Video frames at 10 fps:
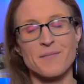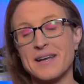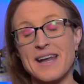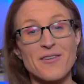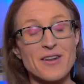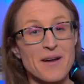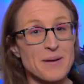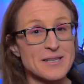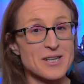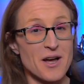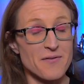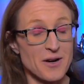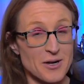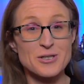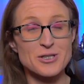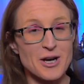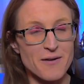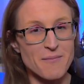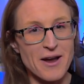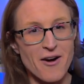But now that I've pissed off a good chunk
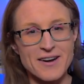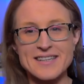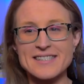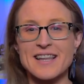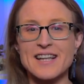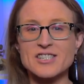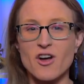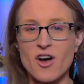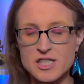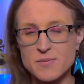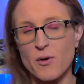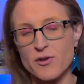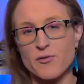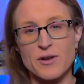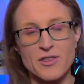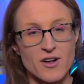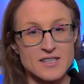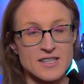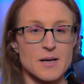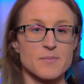of my audience, let's talk spoiler-free thoughts
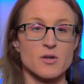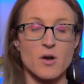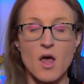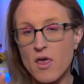in this episode.